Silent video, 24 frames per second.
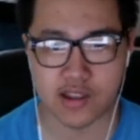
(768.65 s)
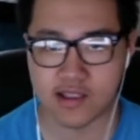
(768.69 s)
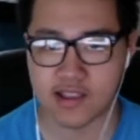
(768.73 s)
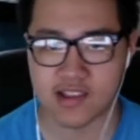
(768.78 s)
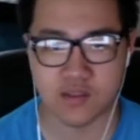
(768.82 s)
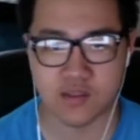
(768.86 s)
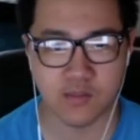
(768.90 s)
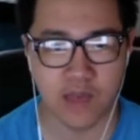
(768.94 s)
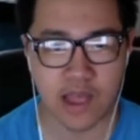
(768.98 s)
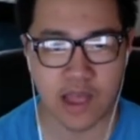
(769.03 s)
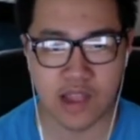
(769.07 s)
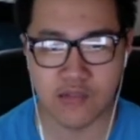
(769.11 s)

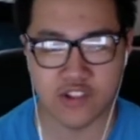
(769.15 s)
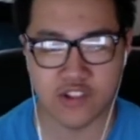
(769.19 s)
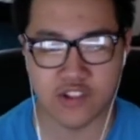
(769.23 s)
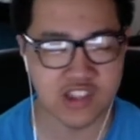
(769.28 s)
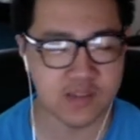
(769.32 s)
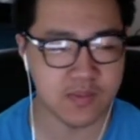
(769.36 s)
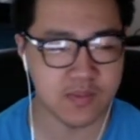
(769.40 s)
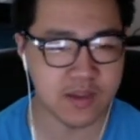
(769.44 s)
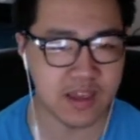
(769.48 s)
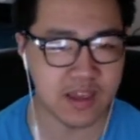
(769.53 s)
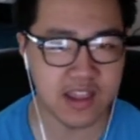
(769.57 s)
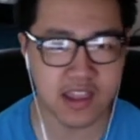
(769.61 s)
Doesn't matter if it's
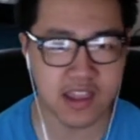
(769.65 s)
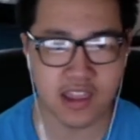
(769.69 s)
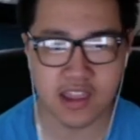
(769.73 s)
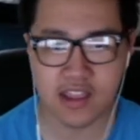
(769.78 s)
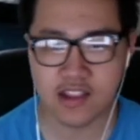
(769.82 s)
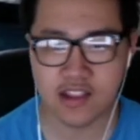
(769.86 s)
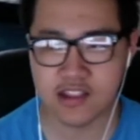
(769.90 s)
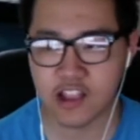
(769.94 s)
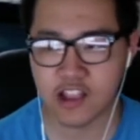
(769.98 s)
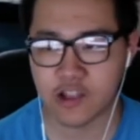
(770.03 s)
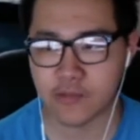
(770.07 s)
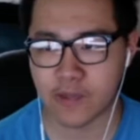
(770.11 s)
the
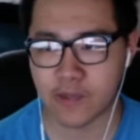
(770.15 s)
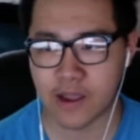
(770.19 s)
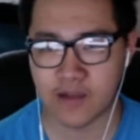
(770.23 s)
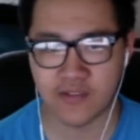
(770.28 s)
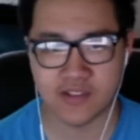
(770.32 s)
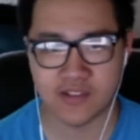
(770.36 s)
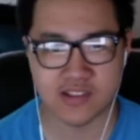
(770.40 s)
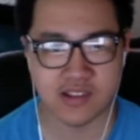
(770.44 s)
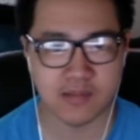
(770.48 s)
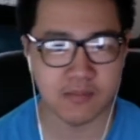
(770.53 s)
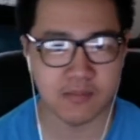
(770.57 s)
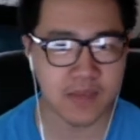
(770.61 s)
beginning, doesn't matter if
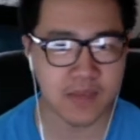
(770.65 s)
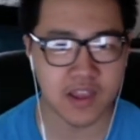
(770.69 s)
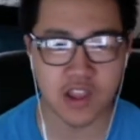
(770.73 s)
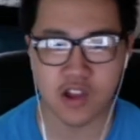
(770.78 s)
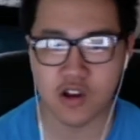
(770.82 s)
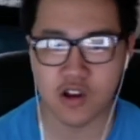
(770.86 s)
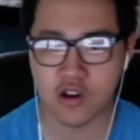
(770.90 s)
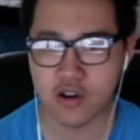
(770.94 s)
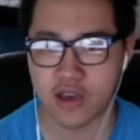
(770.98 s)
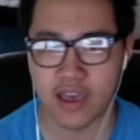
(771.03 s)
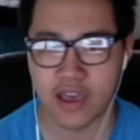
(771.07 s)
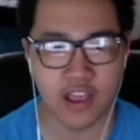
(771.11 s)
it's in the
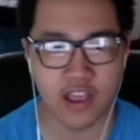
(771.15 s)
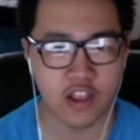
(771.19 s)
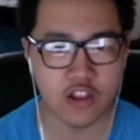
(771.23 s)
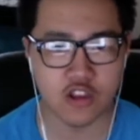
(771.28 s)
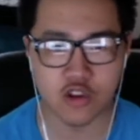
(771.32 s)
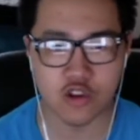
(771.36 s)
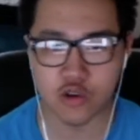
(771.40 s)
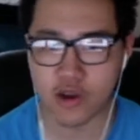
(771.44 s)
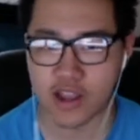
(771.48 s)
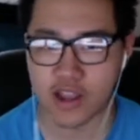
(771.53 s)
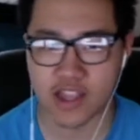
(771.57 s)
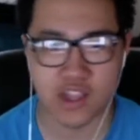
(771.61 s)
middle,
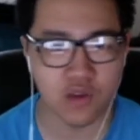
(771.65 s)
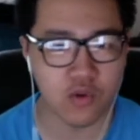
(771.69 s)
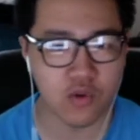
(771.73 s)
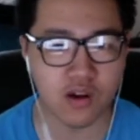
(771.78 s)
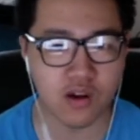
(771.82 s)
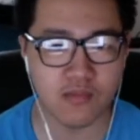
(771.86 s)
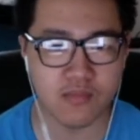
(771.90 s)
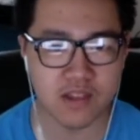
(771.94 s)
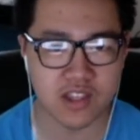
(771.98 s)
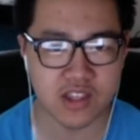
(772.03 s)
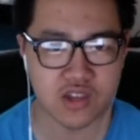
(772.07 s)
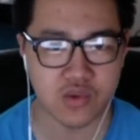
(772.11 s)
end, or anywhere
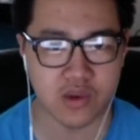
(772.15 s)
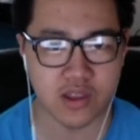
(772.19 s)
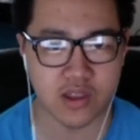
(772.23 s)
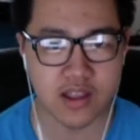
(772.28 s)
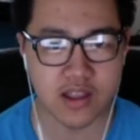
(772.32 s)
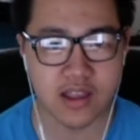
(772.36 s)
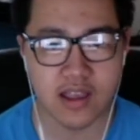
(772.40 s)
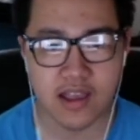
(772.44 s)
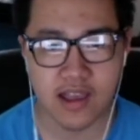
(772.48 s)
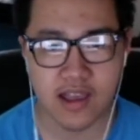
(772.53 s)
in between.